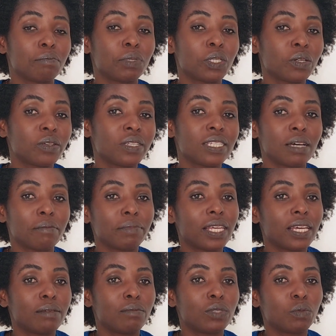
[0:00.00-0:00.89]
because
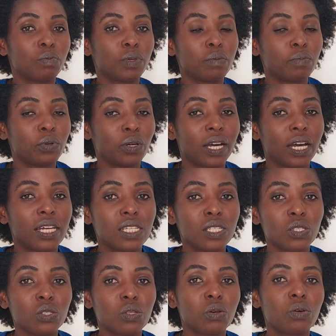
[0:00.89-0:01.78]
sometimes people
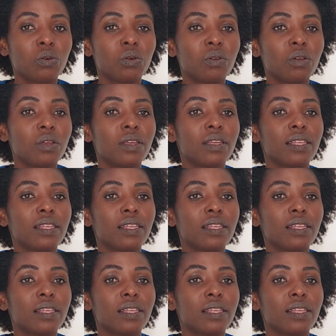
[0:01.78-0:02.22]
cancel